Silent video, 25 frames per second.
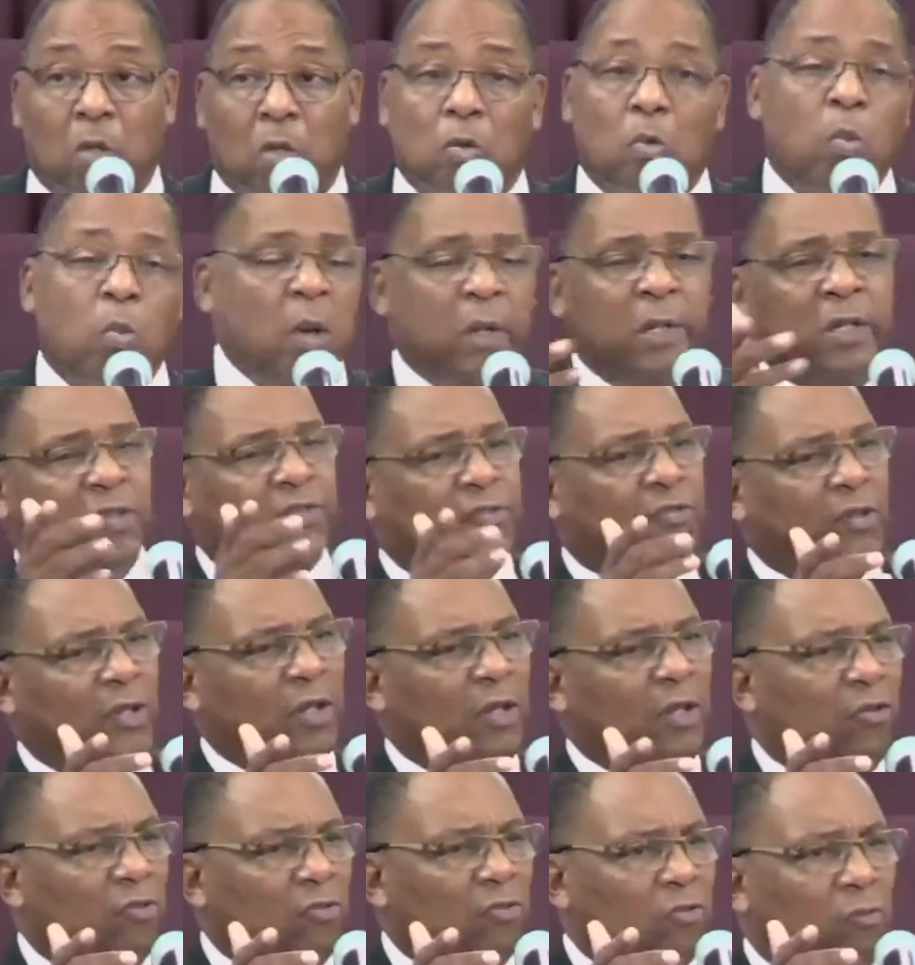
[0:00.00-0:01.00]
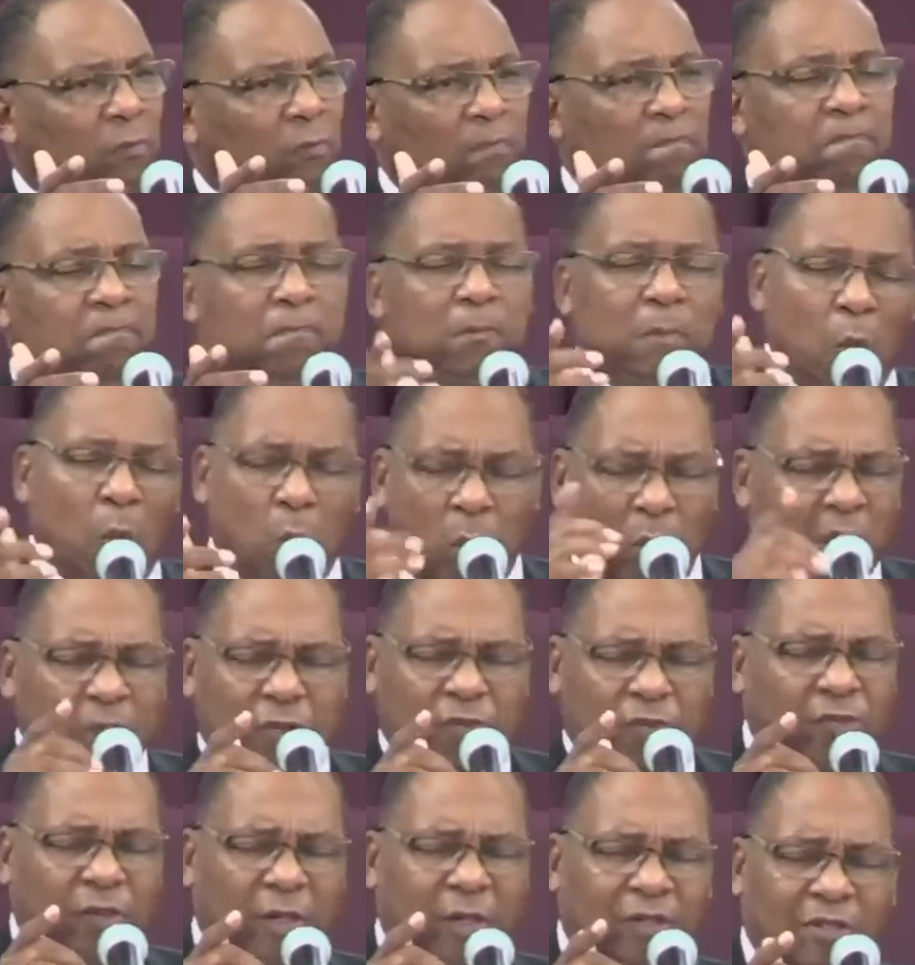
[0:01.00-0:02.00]
What is finished? What
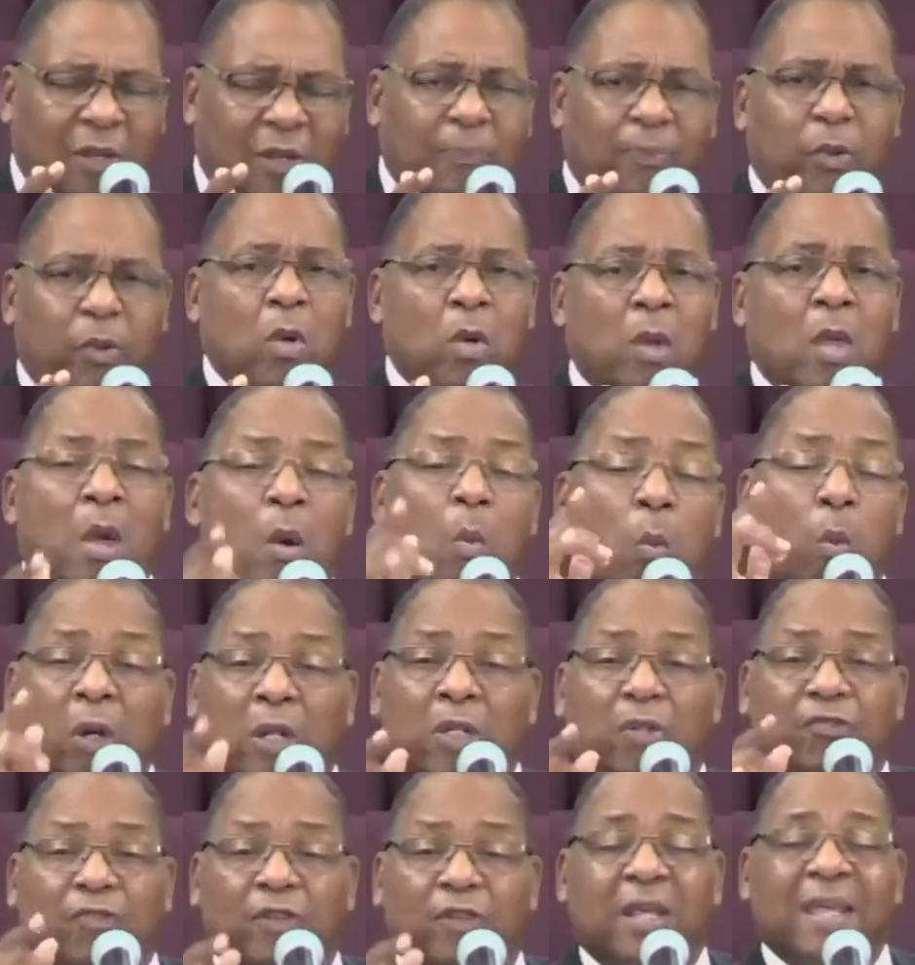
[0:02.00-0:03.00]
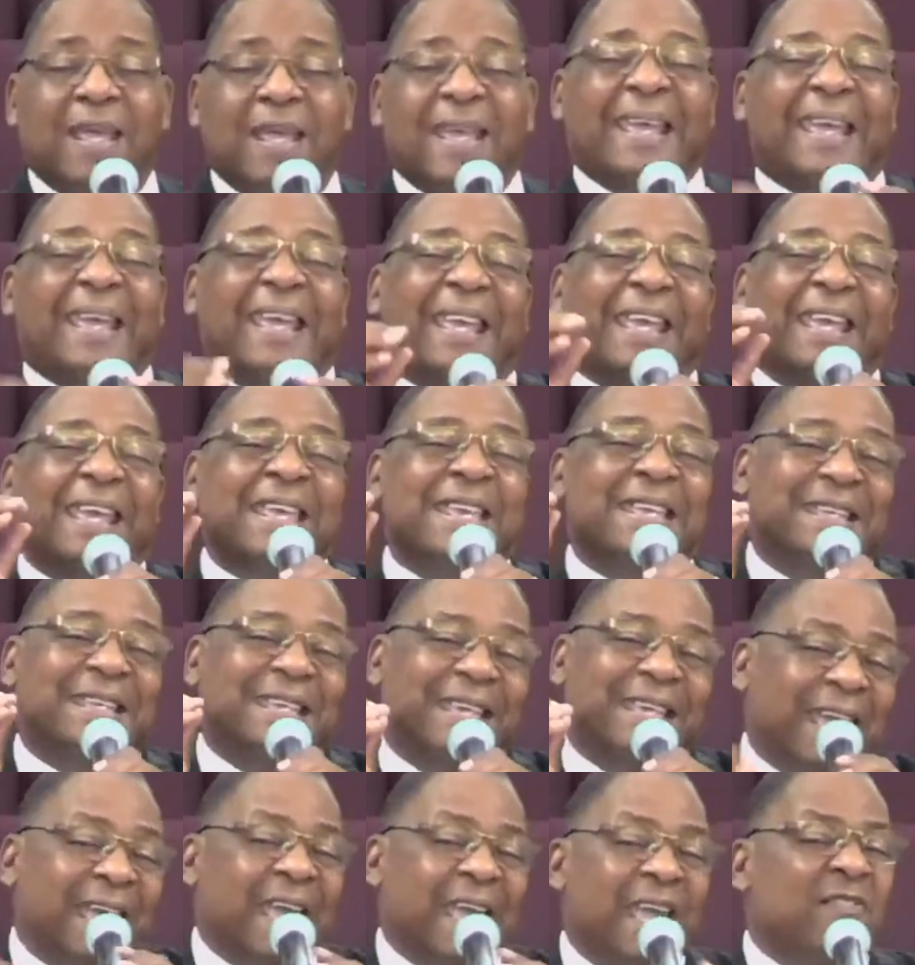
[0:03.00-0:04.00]
is finished? I'm through. What is finished? He
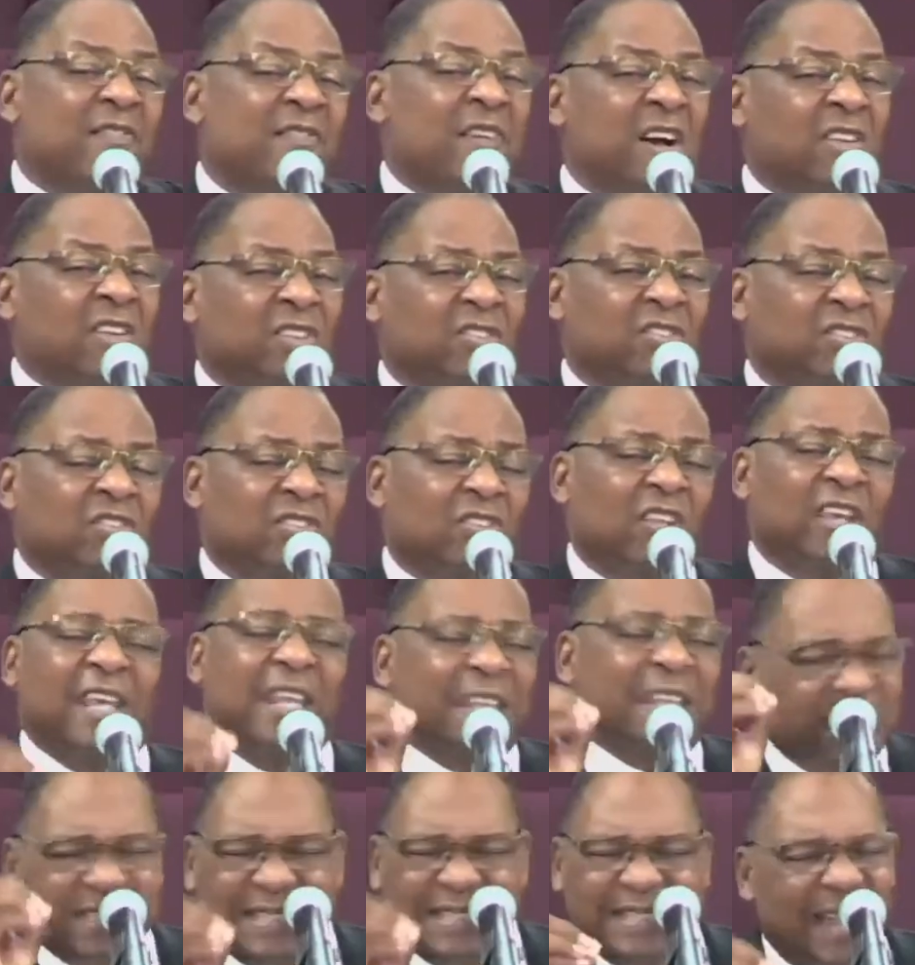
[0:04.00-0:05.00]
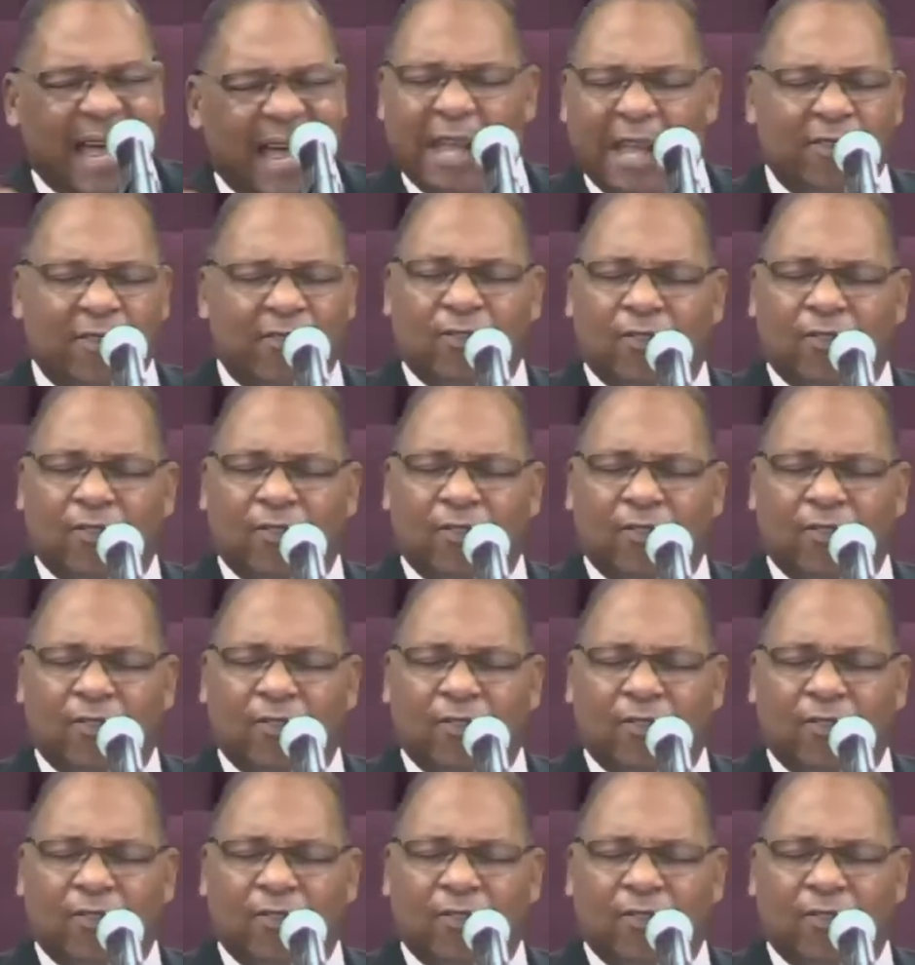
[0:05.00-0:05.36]
gave us his life